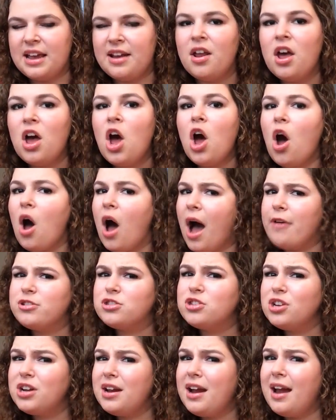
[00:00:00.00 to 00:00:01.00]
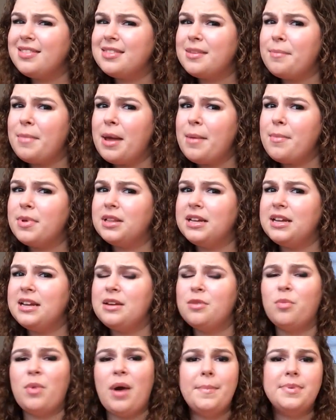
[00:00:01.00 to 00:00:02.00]
And I was looking at the
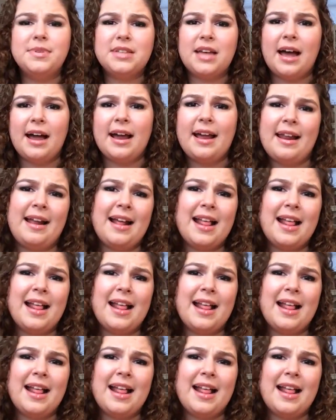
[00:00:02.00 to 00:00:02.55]
Maybelline website,